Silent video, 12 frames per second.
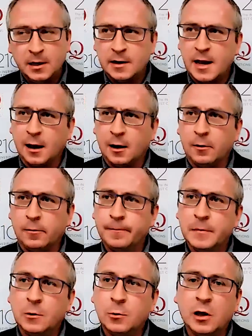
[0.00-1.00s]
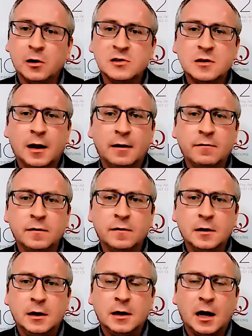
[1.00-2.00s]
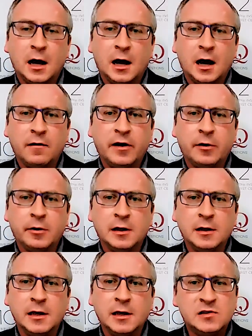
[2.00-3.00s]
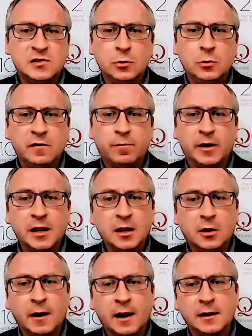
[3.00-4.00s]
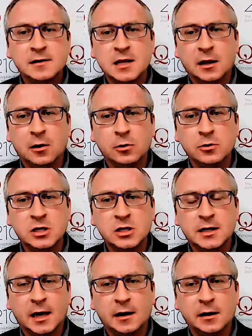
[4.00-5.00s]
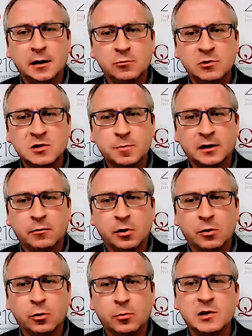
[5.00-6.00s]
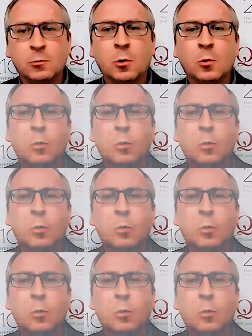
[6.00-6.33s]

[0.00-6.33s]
Now, we also have a, a very intuitive but incorrect psychology in Canada in respect to recruitment. We say, well,